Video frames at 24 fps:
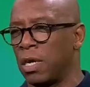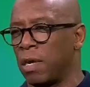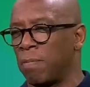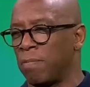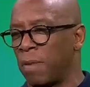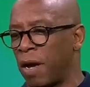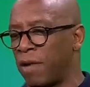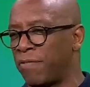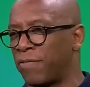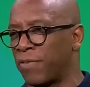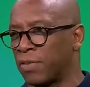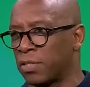
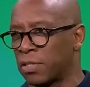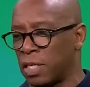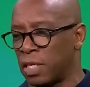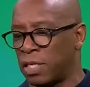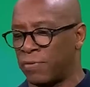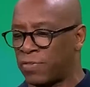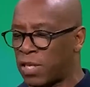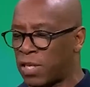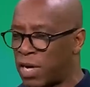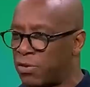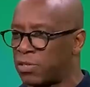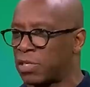But if
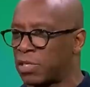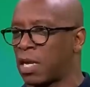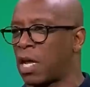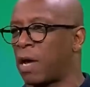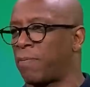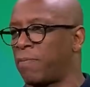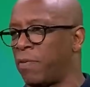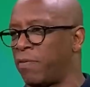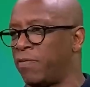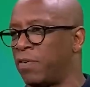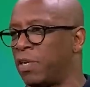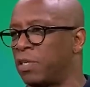there is a couple
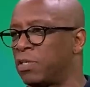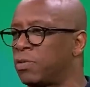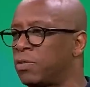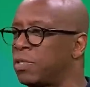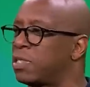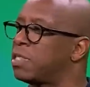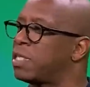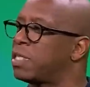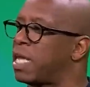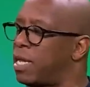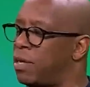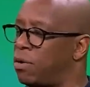of injuries,
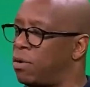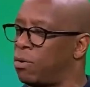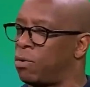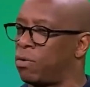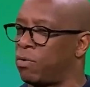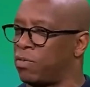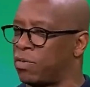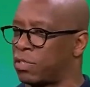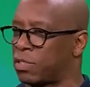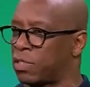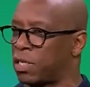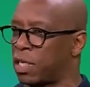then all of a
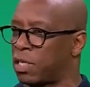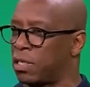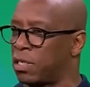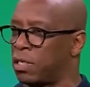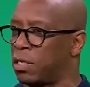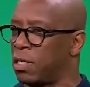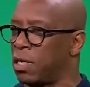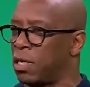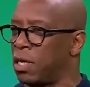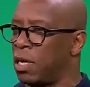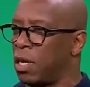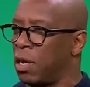sudden,
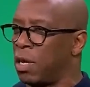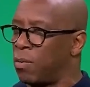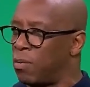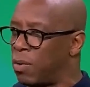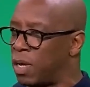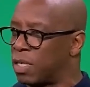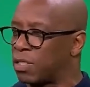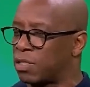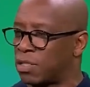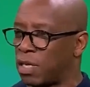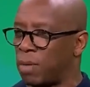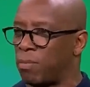we're
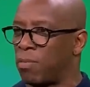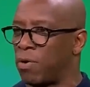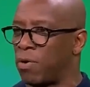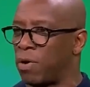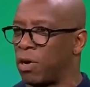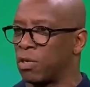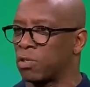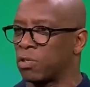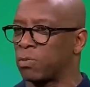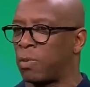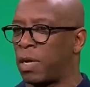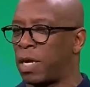somewhere else.
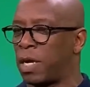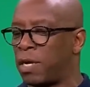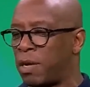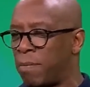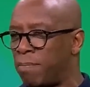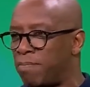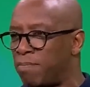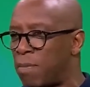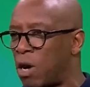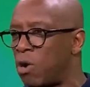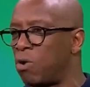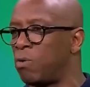But at the
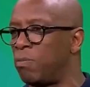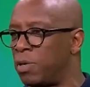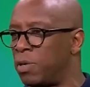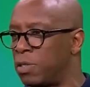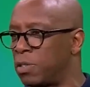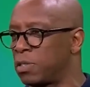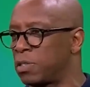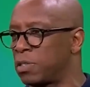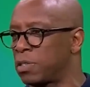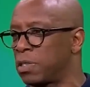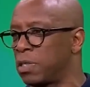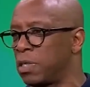
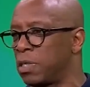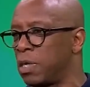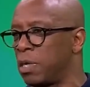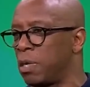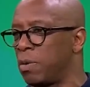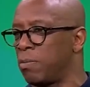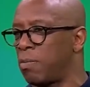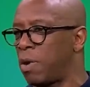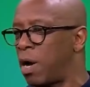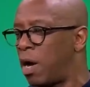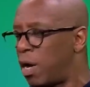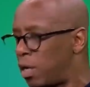moment,
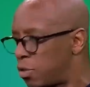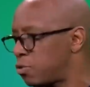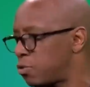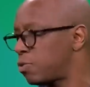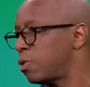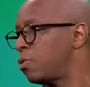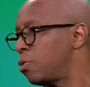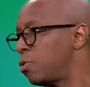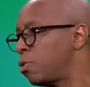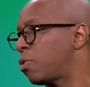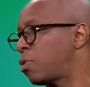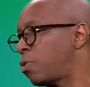we're answering
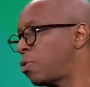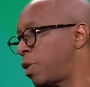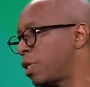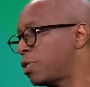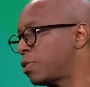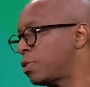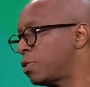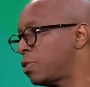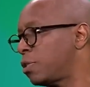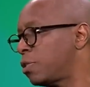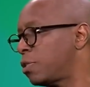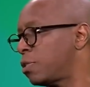all the
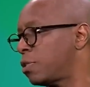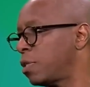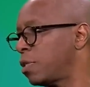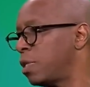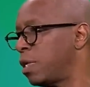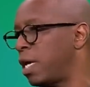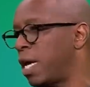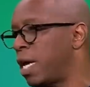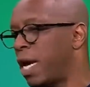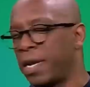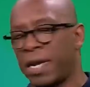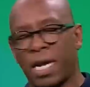questions.
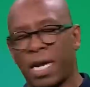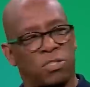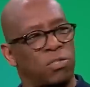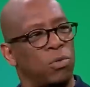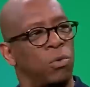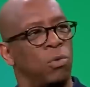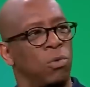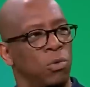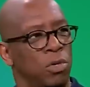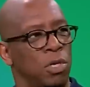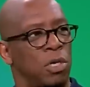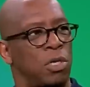And that's
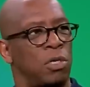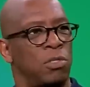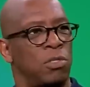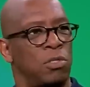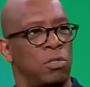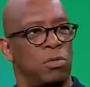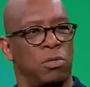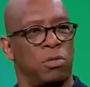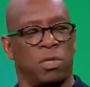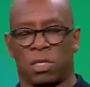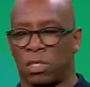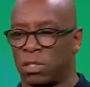all you can do.
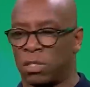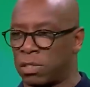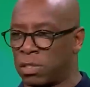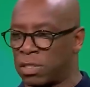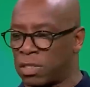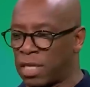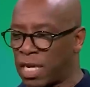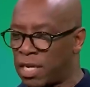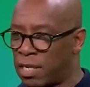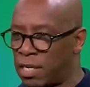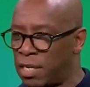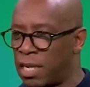You just take
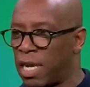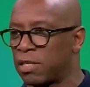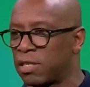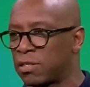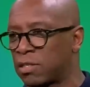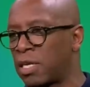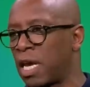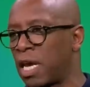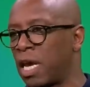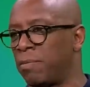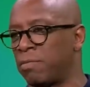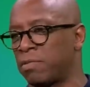the next
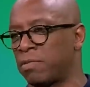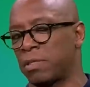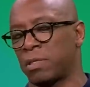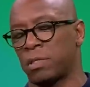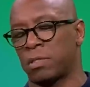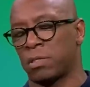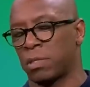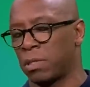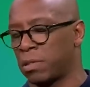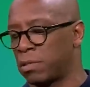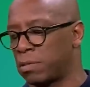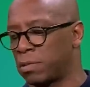game,
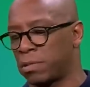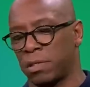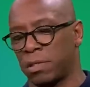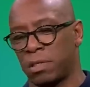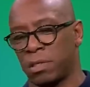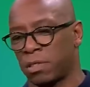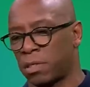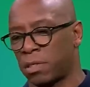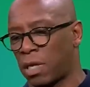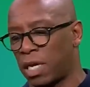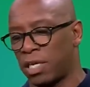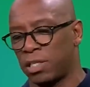as
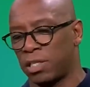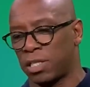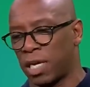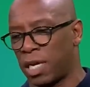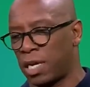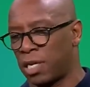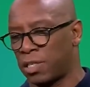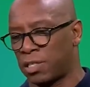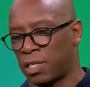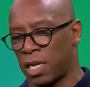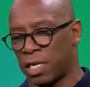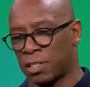cliched as
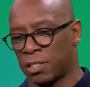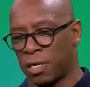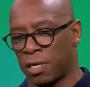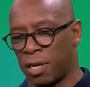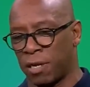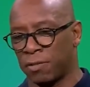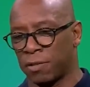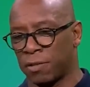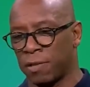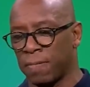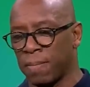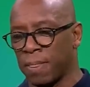that sounds,
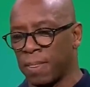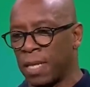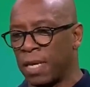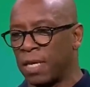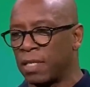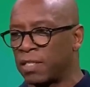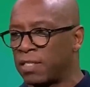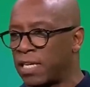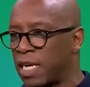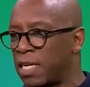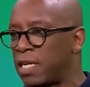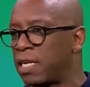
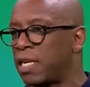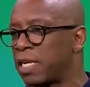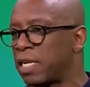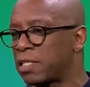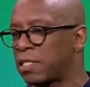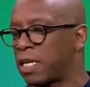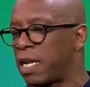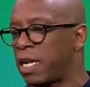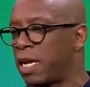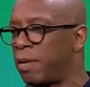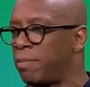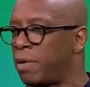take the next
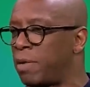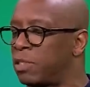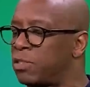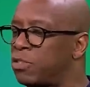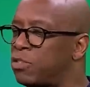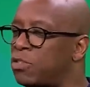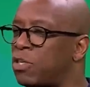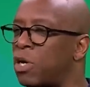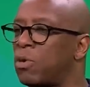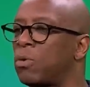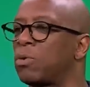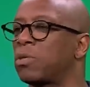game and
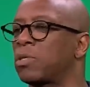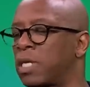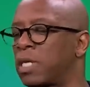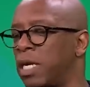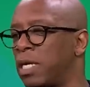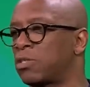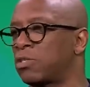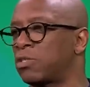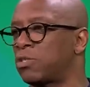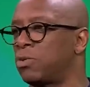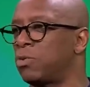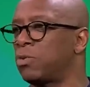don't get
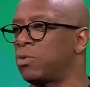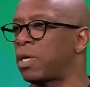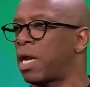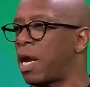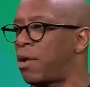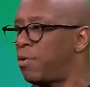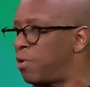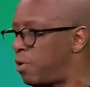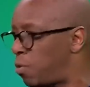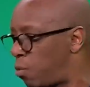too carried